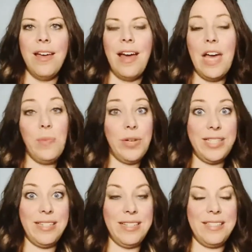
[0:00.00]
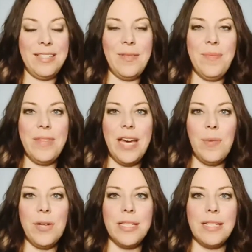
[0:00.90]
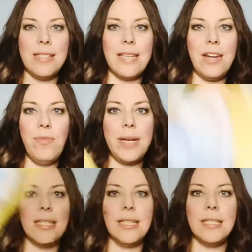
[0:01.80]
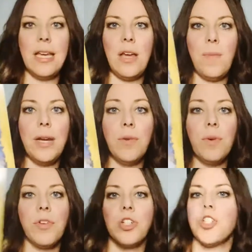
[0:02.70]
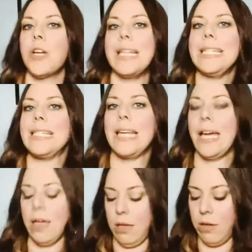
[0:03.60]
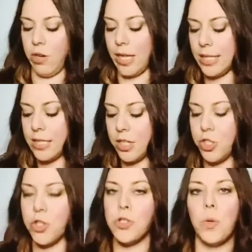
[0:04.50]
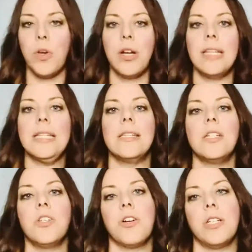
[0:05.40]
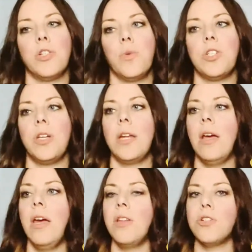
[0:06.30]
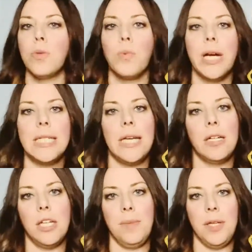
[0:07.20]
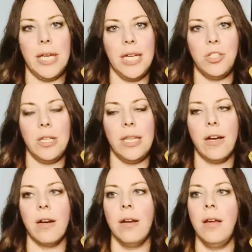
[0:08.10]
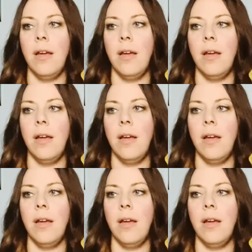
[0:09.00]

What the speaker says: High Priestess, the High Priestess, sign of Pisces, but in reverse. You're not listening. You're not listening to your soul. You're not listening to your intuition. There's a breakdown in communication there.